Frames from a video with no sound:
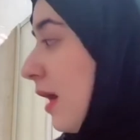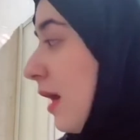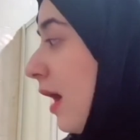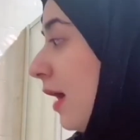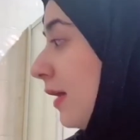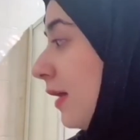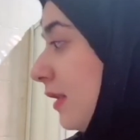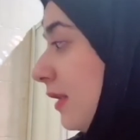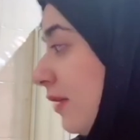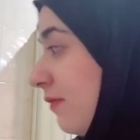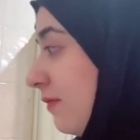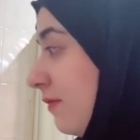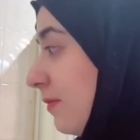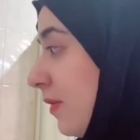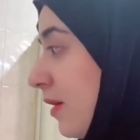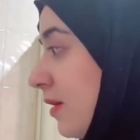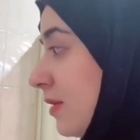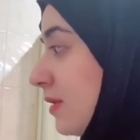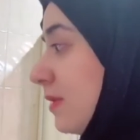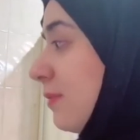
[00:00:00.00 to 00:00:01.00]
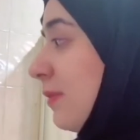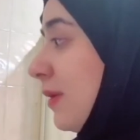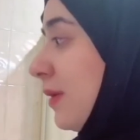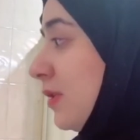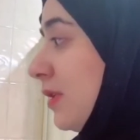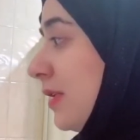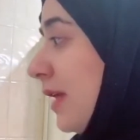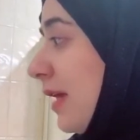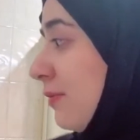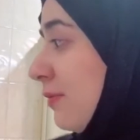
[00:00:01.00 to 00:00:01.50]
I love masks, but
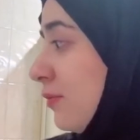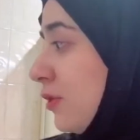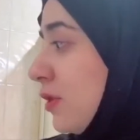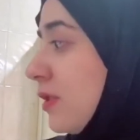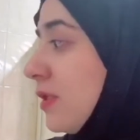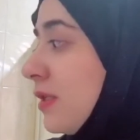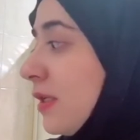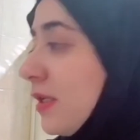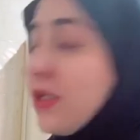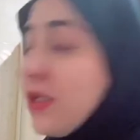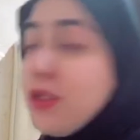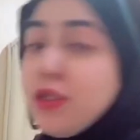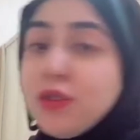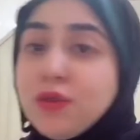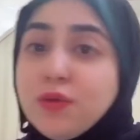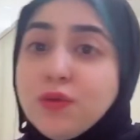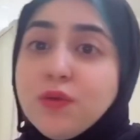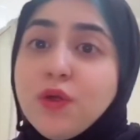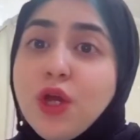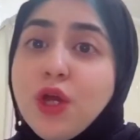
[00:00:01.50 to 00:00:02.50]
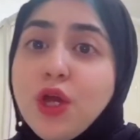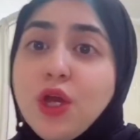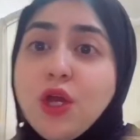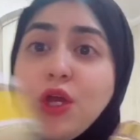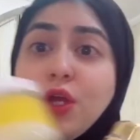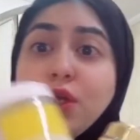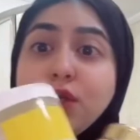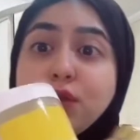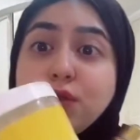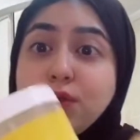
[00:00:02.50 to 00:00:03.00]
today I'm just gonna do
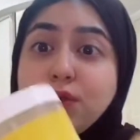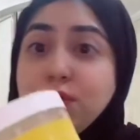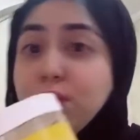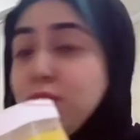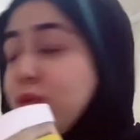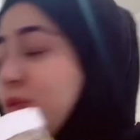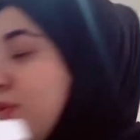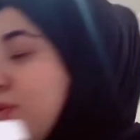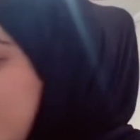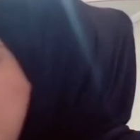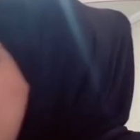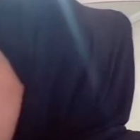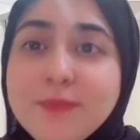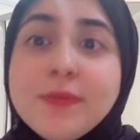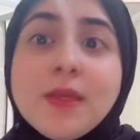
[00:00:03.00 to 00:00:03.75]
two.